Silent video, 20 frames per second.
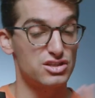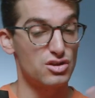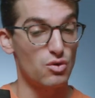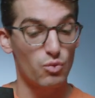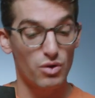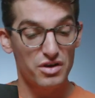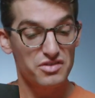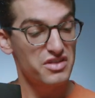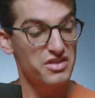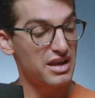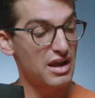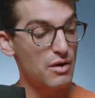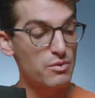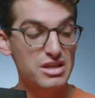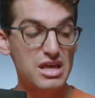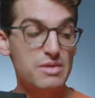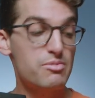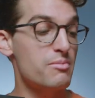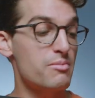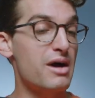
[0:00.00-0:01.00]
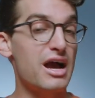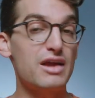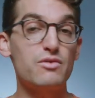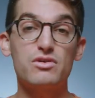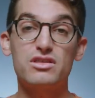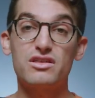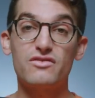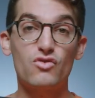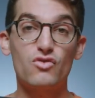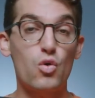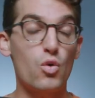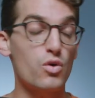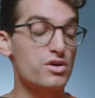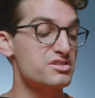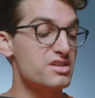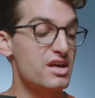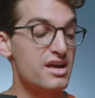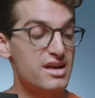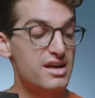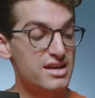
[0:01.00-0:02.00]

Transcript: The one thing I would keep in mind with, of course,